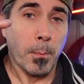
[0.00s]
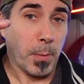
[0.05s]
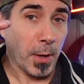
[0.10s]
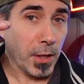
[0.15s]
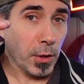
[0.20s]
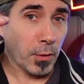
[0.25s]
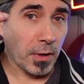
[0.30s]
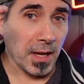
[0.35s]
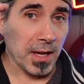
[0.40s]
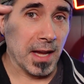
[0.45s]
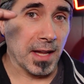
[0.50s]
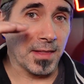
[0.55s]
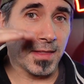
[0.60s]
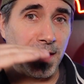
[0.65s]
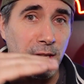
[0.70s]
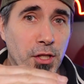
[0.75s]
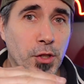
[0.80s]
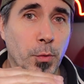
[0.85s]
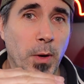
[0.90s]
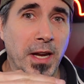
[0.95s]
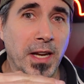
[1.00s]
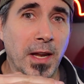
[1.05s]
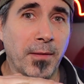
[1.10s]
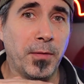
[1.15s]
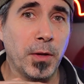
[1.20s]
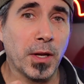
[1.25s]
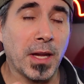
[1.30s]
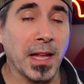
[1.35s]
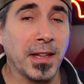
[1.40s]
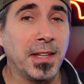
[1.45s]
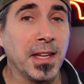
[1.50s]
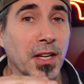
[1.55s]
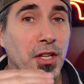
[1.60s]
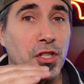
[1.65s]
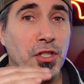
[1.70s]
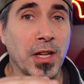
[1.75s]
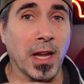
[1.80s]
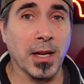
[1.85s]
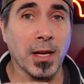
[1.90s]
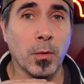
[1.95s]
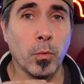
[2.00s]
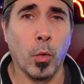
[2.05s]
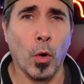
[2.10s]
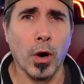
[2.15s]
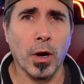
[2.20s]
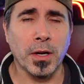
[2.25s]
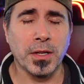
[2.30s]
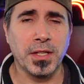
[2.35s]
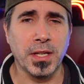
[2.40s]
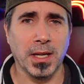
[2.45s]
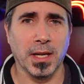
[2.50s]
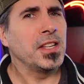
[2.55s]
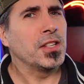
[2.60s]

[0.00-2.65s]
but you can get this rate if you get the extended warranty.